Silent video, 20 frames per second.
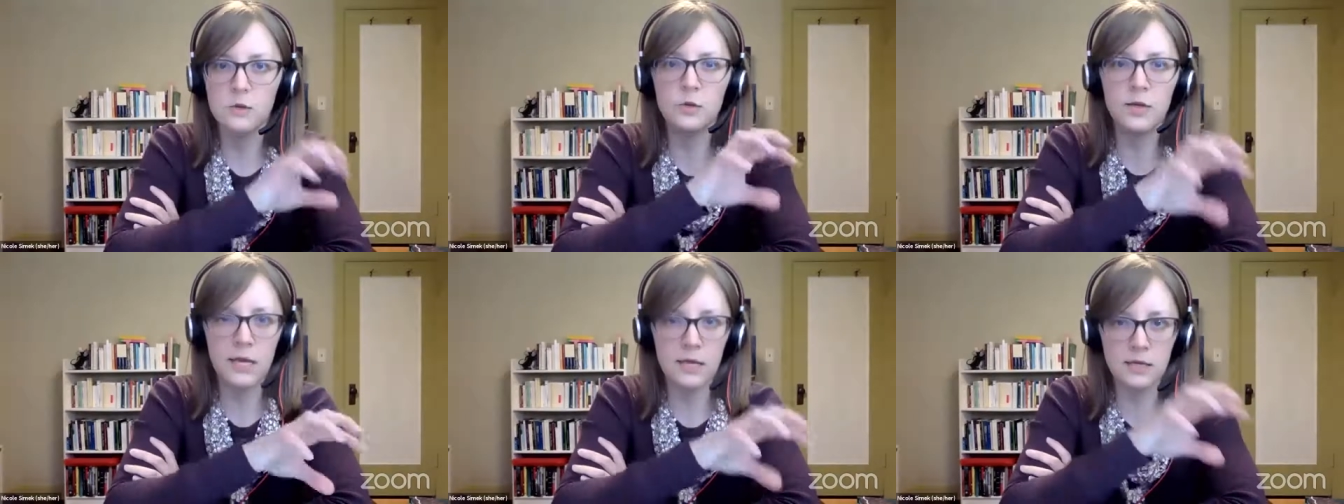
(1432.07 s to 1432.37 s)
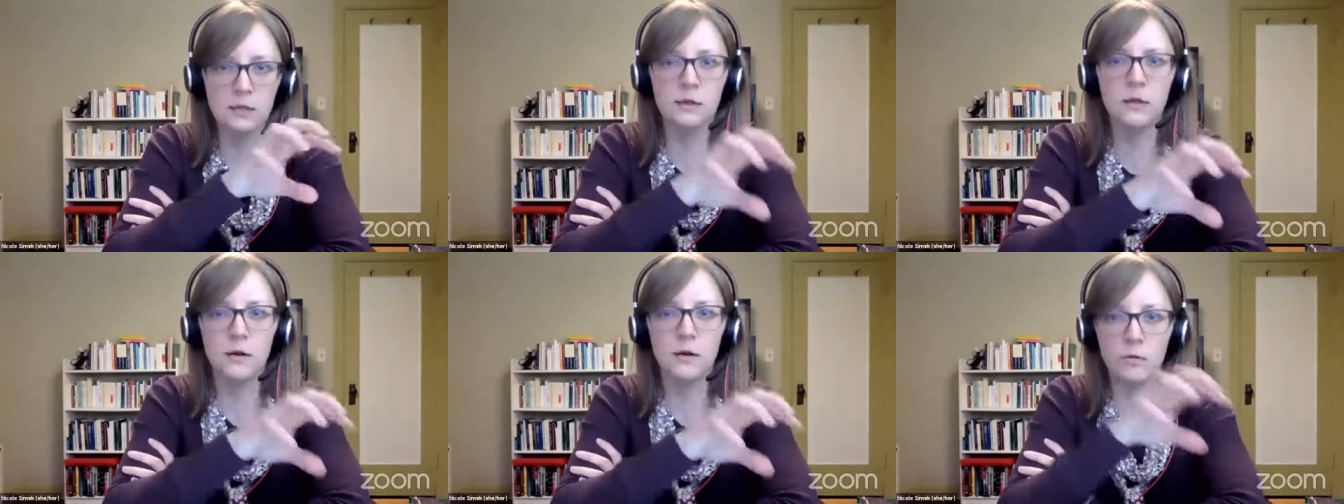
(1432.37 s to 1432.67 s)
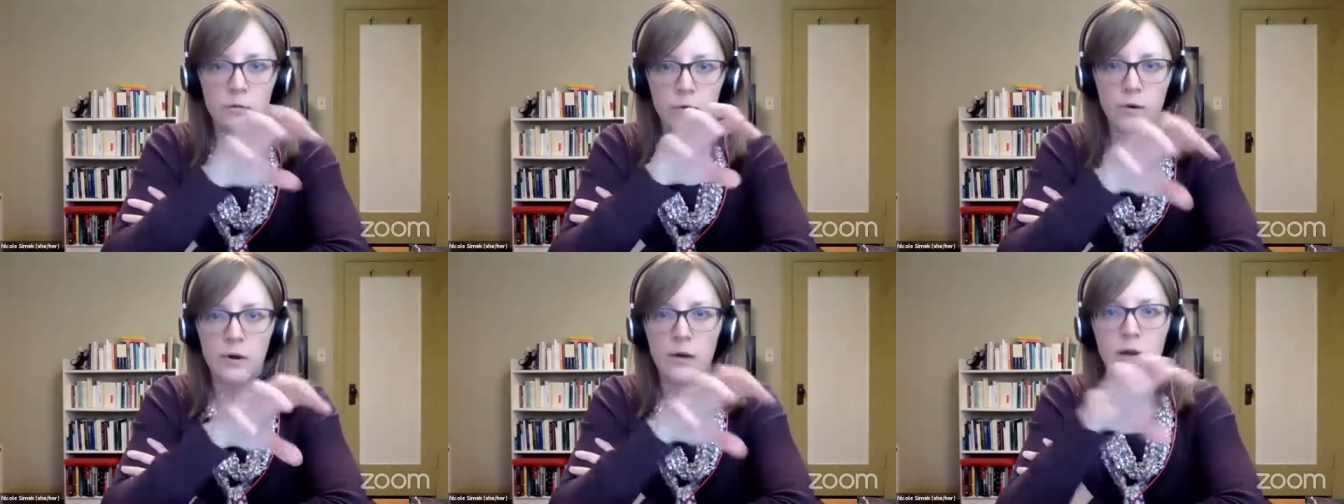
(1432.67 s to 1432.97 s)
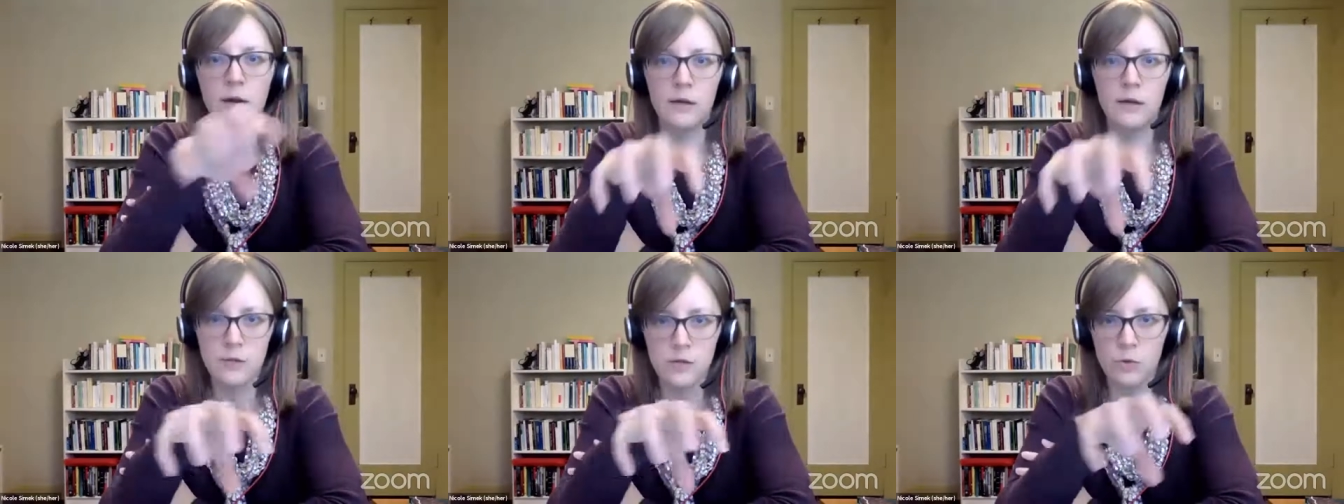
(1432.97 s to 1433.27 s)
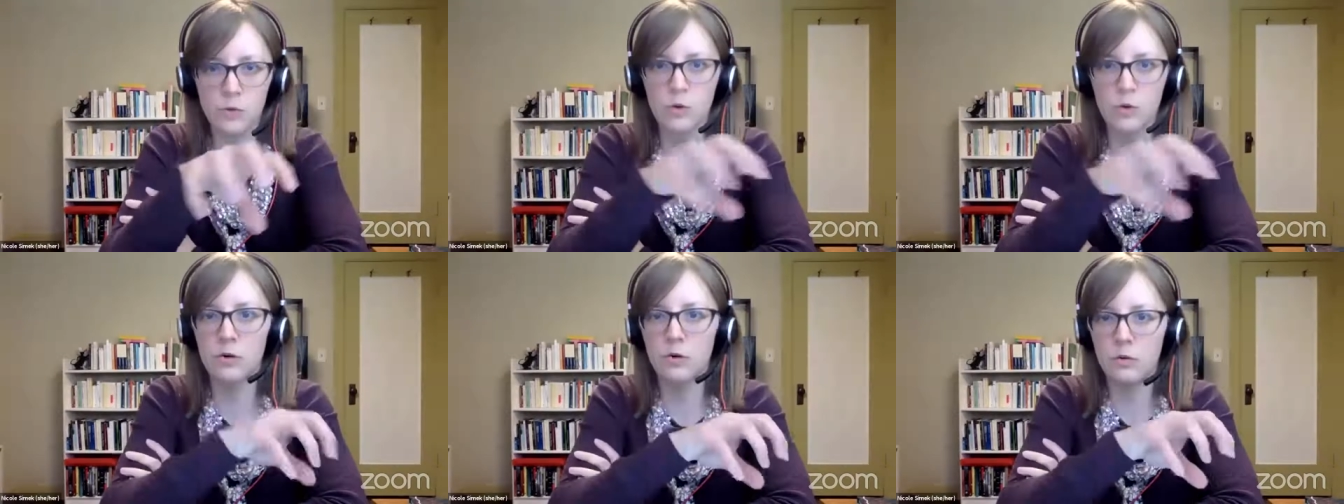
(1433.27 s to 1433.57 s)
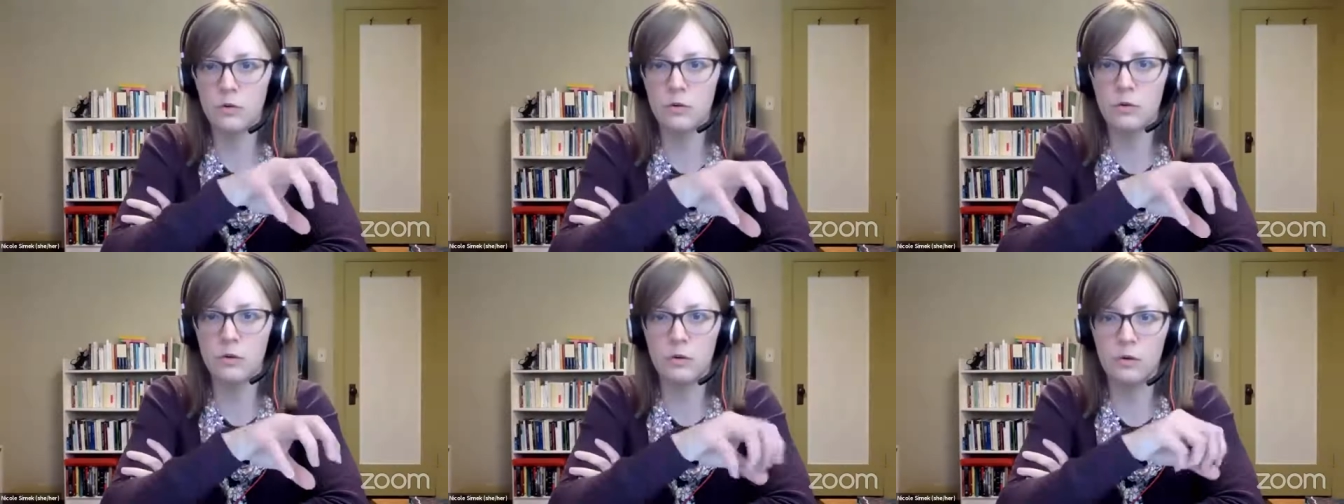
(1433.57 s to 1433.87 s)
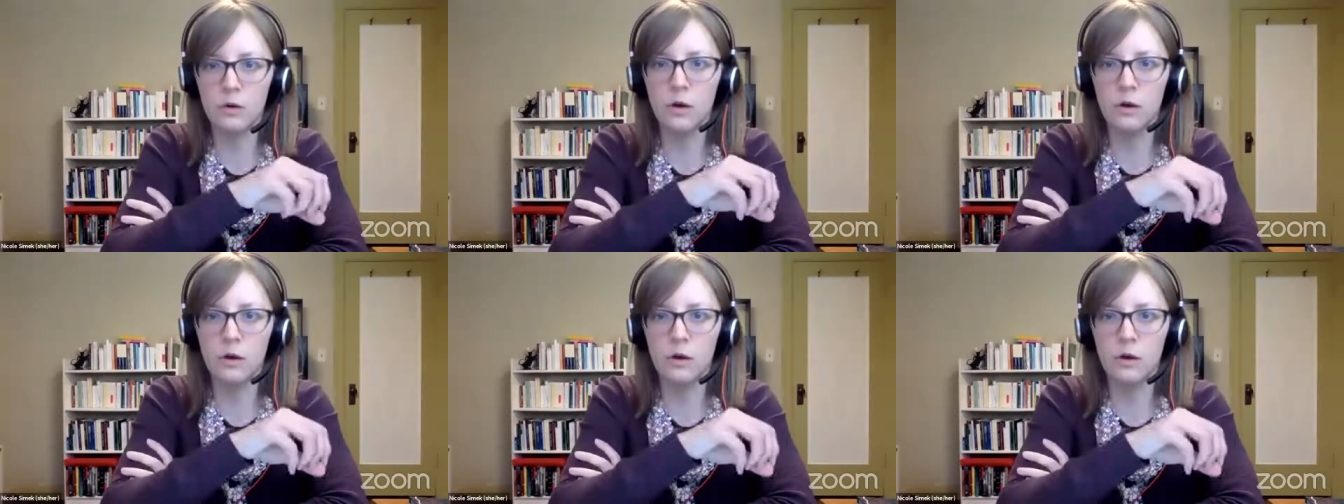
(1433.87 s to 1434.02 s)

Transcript: takes a literary historical